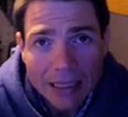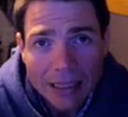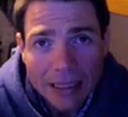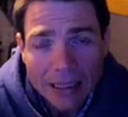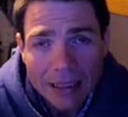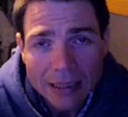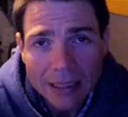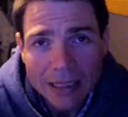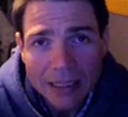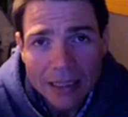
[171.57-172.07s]

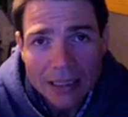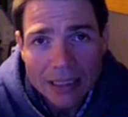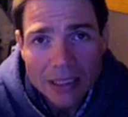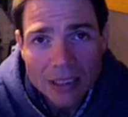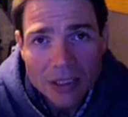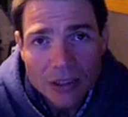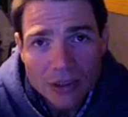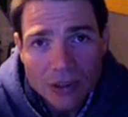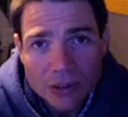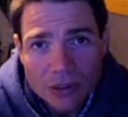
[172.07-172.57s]
And like in the
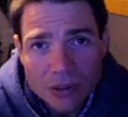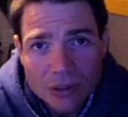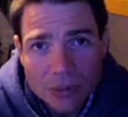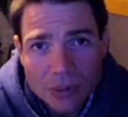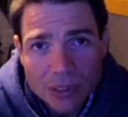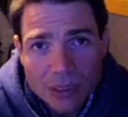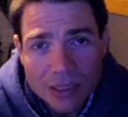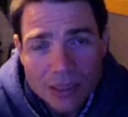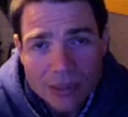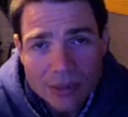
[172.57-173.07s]
news,
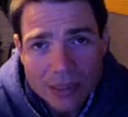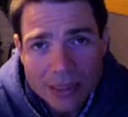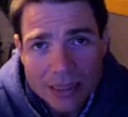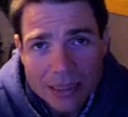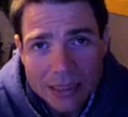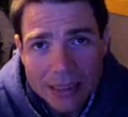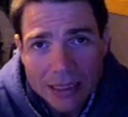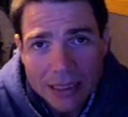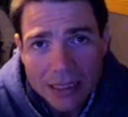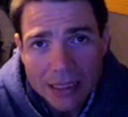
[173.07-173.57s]
we just
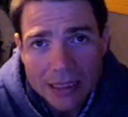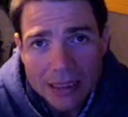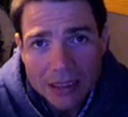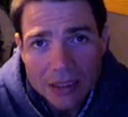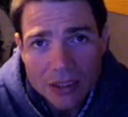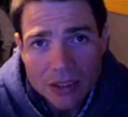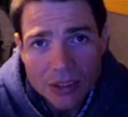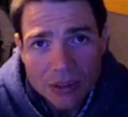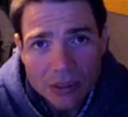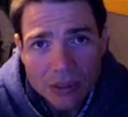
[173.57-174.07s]
recently had the
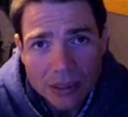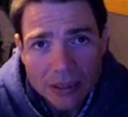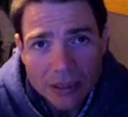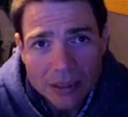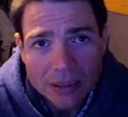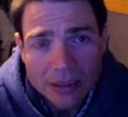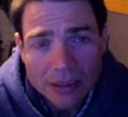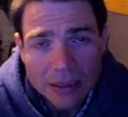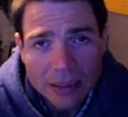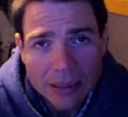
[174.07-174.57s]

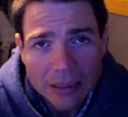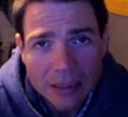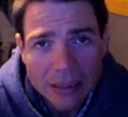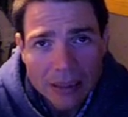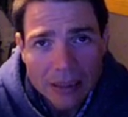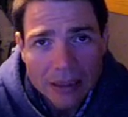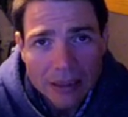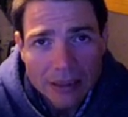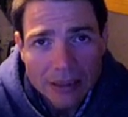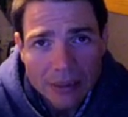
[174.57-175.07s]
shooting,
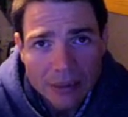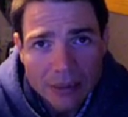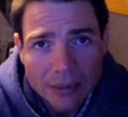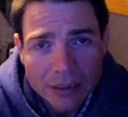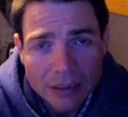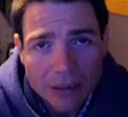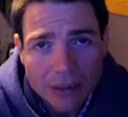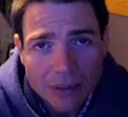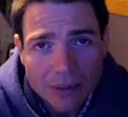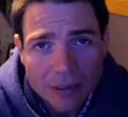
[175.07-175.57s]
at
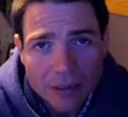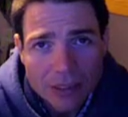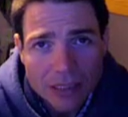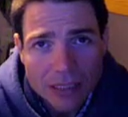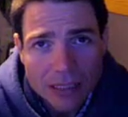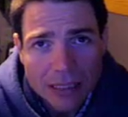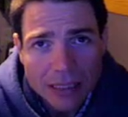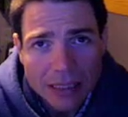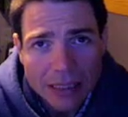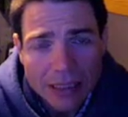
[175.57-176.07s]
the
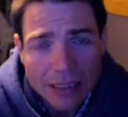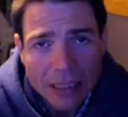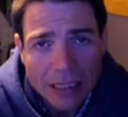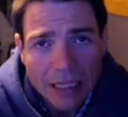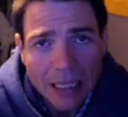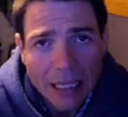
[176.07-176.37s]
university.